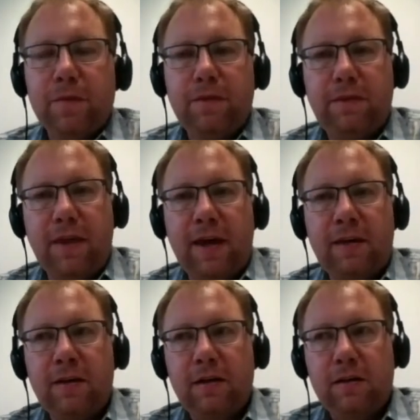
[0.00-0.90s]
then
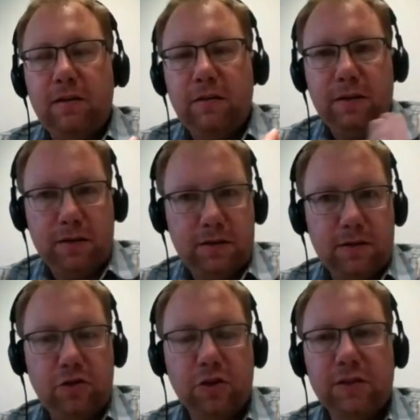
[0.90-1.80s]
the
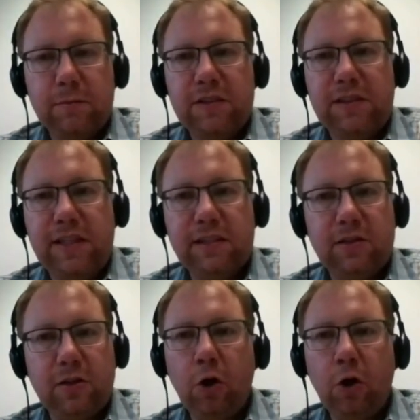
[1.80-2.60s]
system sees,